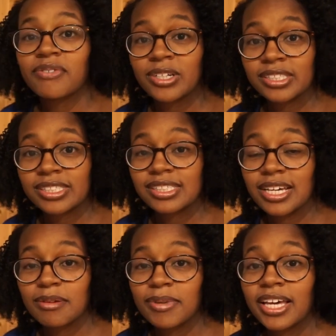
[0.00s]
first
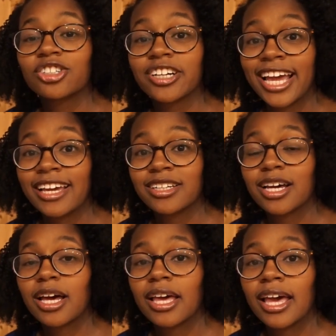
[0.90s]
tip,
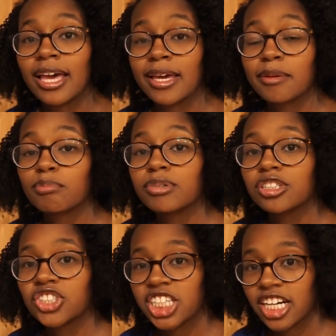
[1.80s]
create a
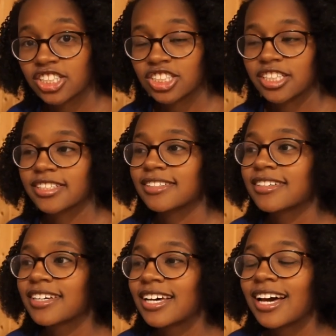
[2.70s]
projection.
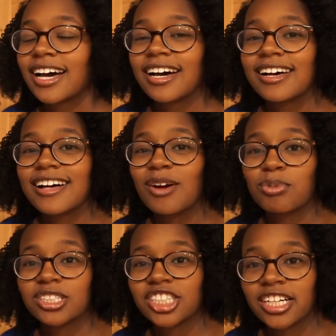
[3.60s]
A
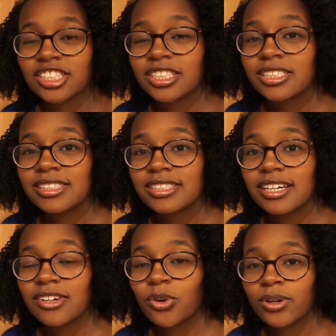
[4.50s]
projection is
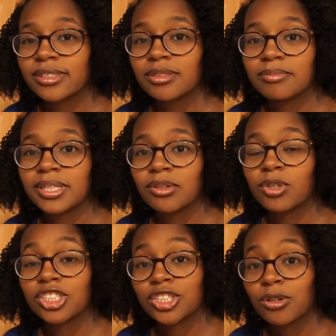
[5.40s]
going to be
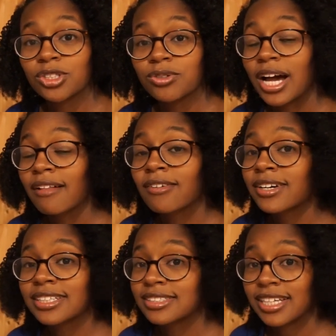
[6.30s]
what shows you how
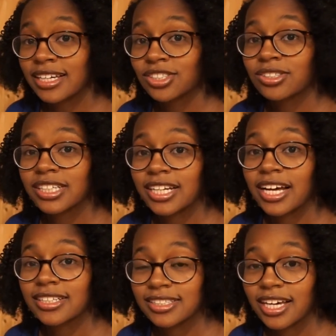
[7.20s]
long it takes you to get
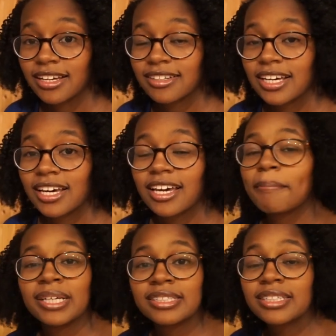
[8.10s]
out of debt.
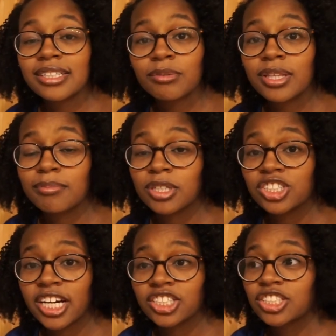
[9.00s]
Basically, with a
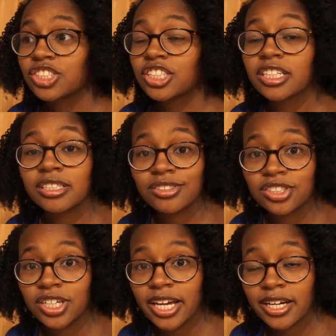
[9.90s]
projection, you're going to
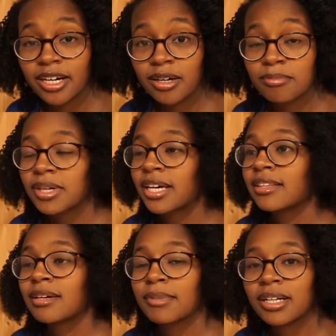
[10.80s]
use your income
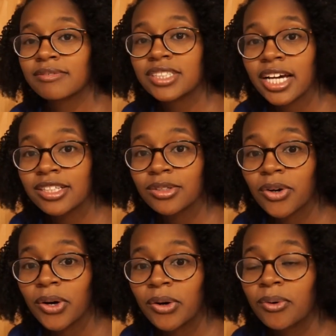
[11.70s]
and the amount of debt you
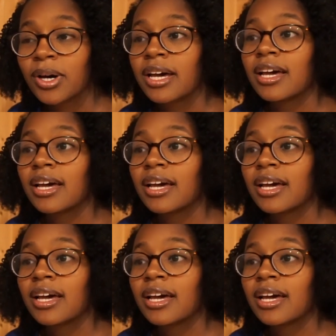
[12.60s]
owe